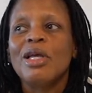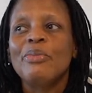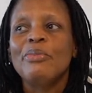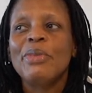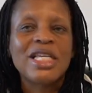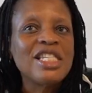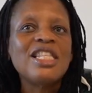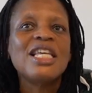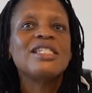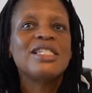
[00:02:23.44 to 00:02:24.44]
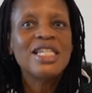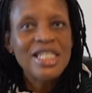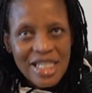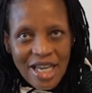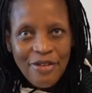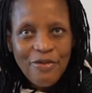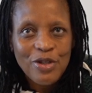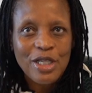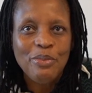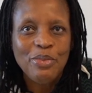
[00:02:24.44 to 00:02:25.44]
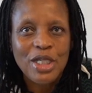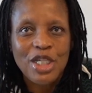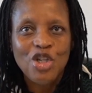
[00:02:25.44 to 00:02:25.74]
makes things easier for somebody.